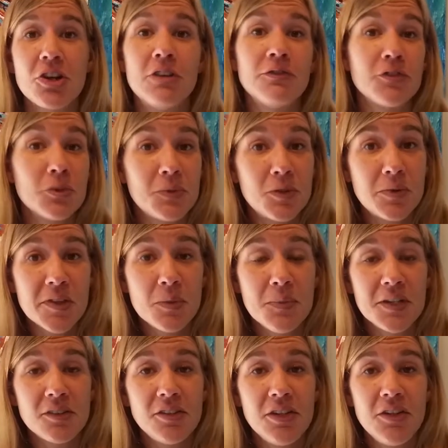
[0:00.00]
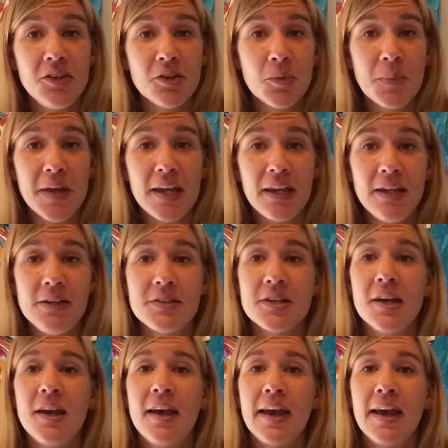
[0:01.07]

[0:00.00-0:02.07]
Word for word: comfortable with mixing your paint.